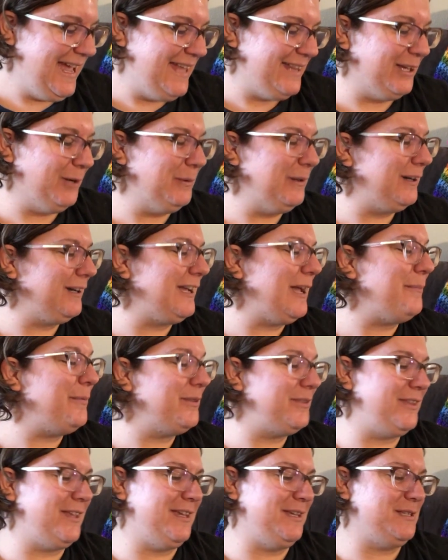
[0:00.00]
There were a
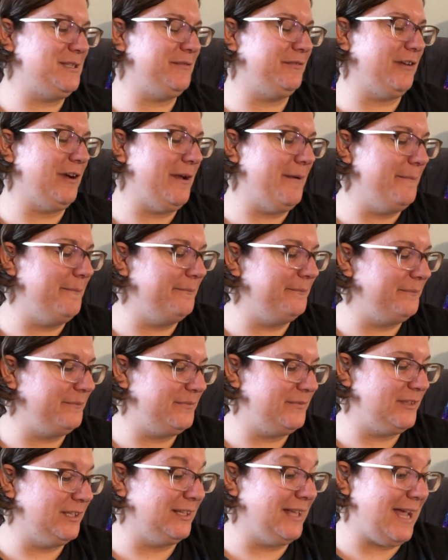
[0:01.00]
couple things from
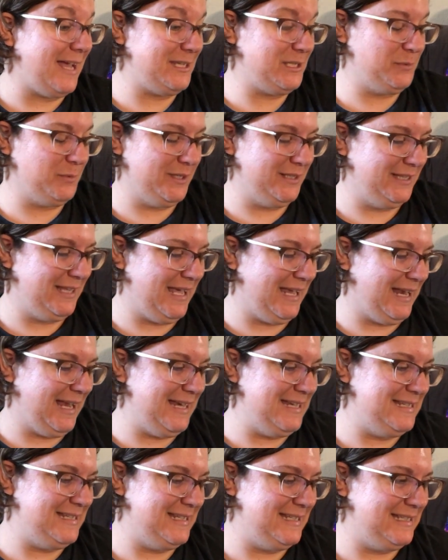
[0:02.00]
the last one that
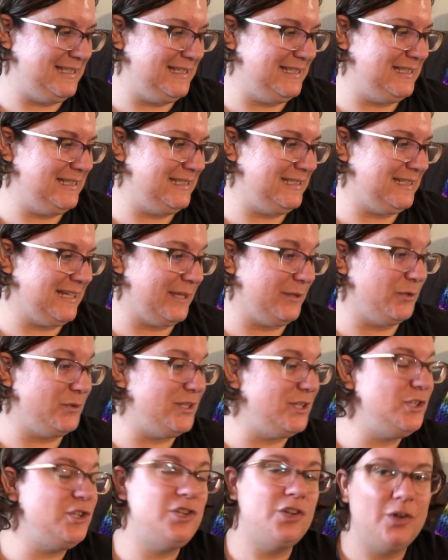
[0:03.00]
I either
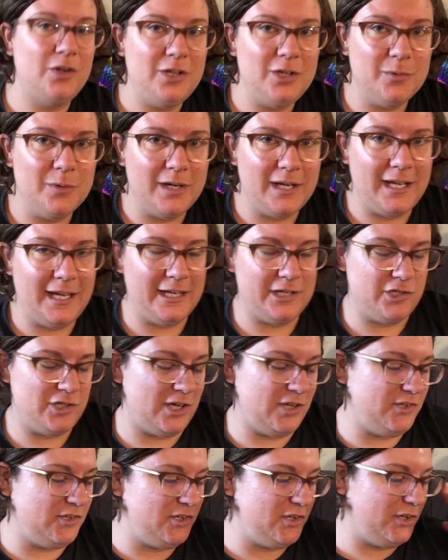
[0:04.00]
didn't show you or didn't get a
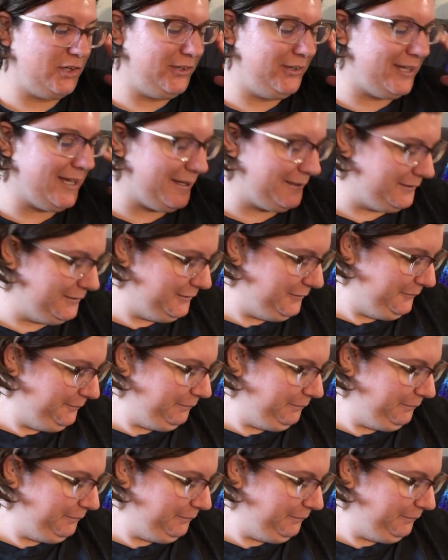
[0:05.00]
chance to show you yet.